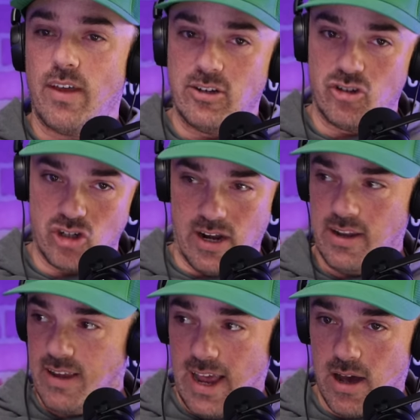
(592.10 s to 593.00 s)
and shut it
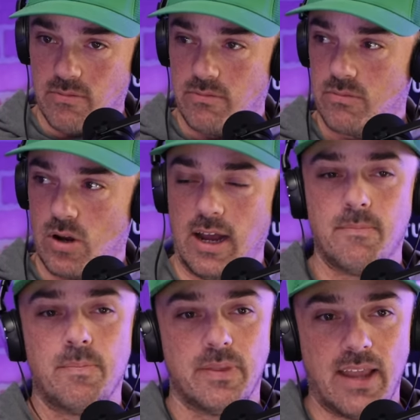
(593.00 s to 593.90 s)
down. Right. right?
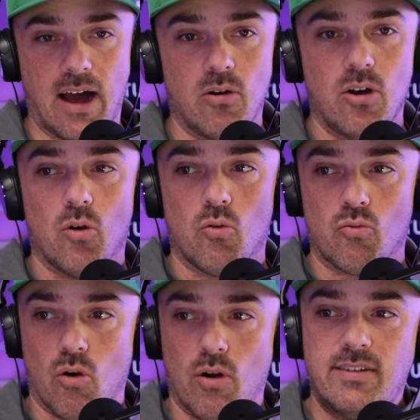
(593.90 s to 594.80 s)
Now,
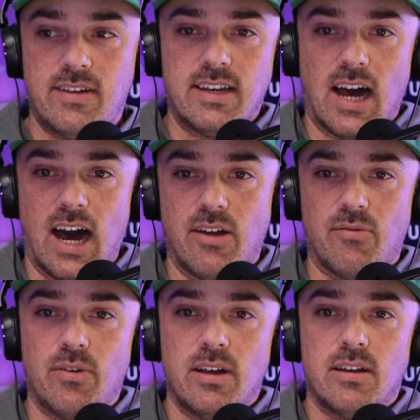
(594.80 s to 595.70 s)
Rory did kind
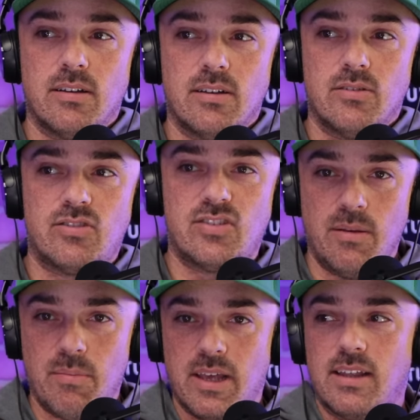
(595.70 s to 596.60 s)
of
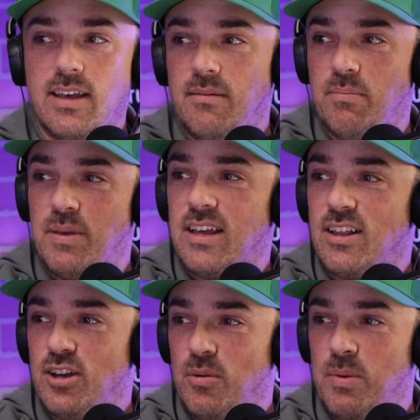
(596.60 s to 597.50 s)
seemingly being a
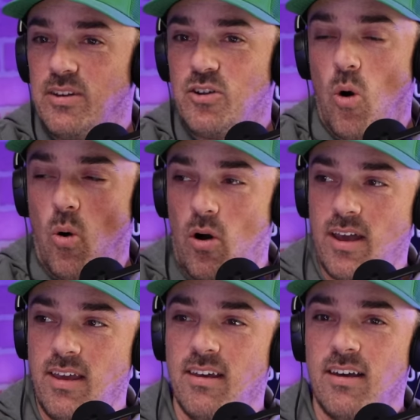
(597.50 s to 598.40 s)
little bit
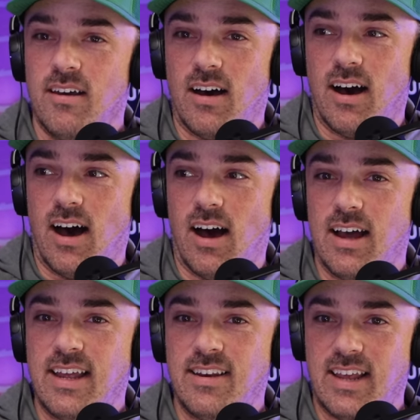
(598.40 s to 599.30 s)
coy, uh,
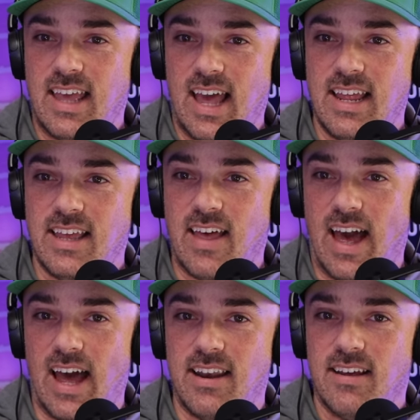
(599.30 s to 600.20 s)
indicating
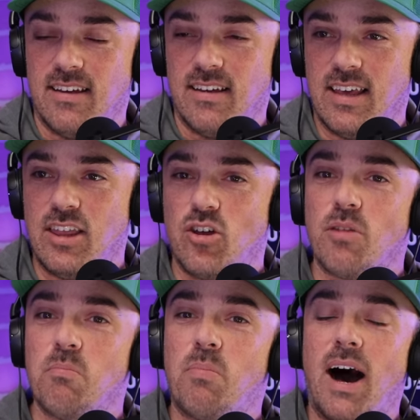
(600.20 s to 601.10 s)
that he
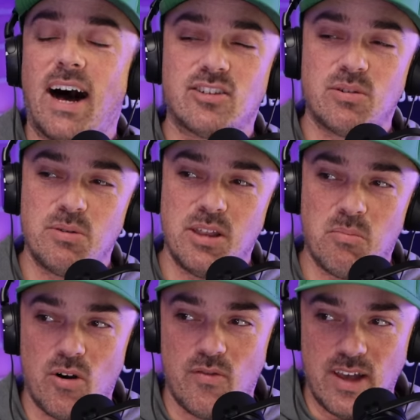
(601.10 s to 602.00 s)
thought possibly the
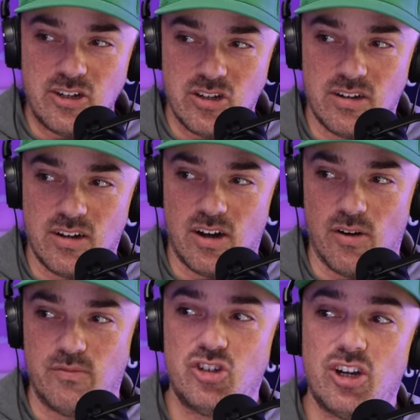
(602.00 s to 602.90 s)
motivation
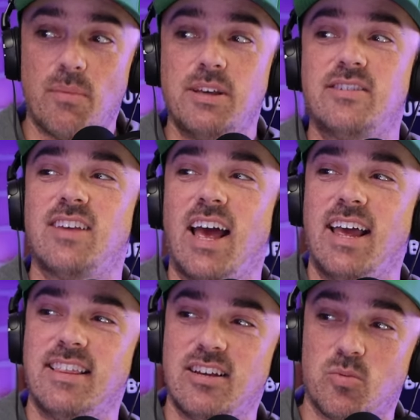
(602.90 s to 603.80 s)
of Chubby
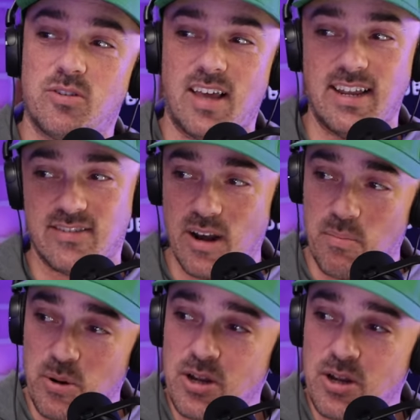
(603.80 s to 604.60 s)
saying this was that he's got a book